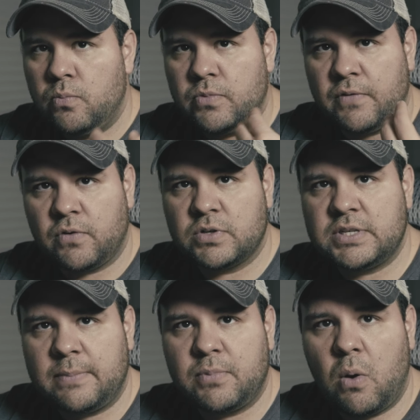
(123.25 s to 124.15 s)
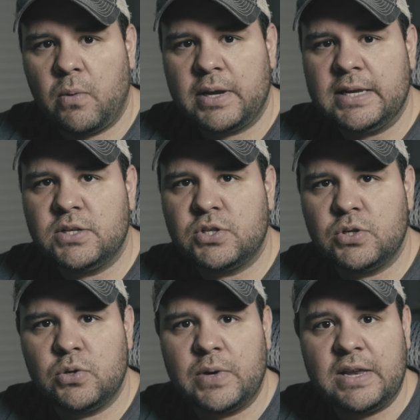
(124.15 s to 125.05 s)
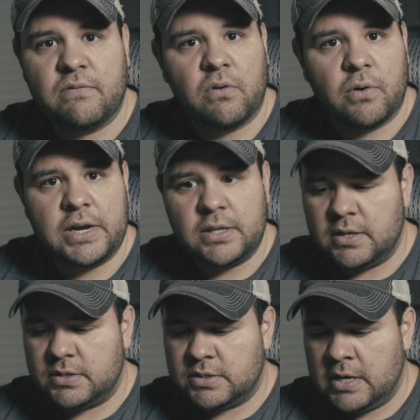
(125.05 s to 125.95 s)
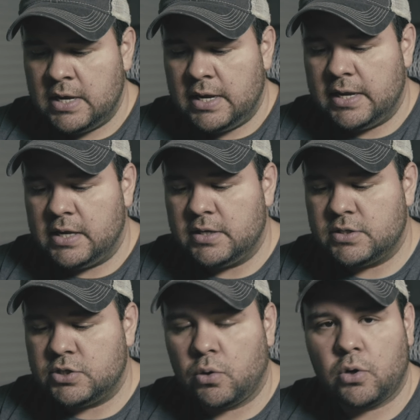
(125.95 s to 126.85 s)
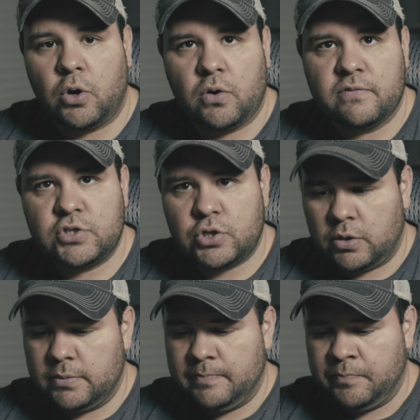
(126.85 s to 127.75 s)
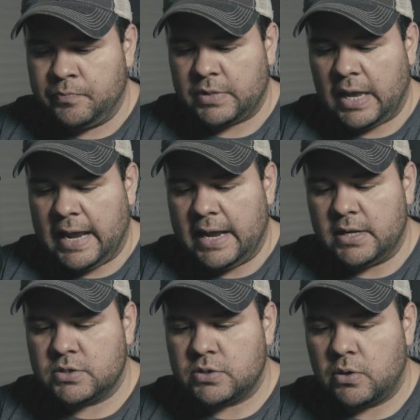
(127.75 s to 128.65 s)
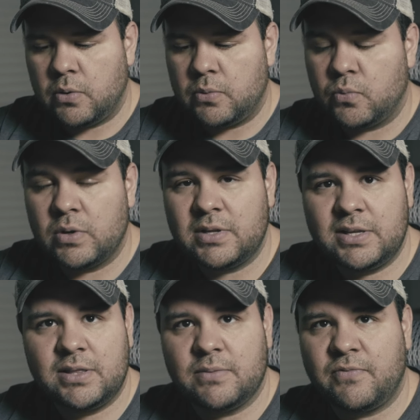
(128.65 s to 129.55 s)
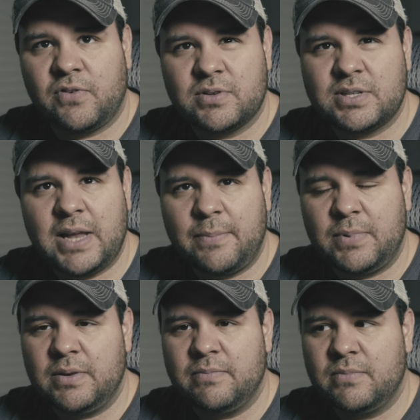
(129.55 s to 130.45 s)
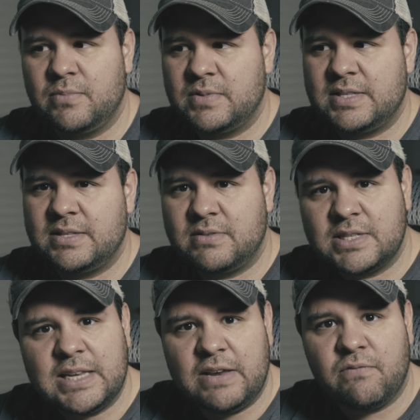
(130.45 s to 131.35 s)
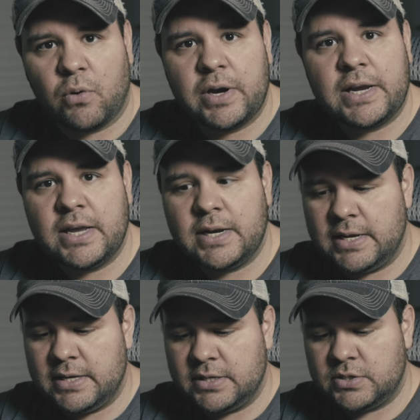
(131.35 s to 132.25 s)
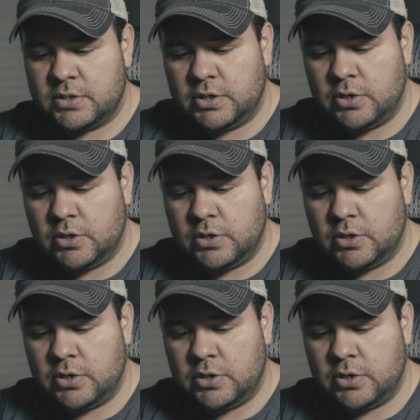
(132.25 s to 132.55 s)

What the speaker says: the first step going into inverting this is your curves chart. And so really the first step in inverting it is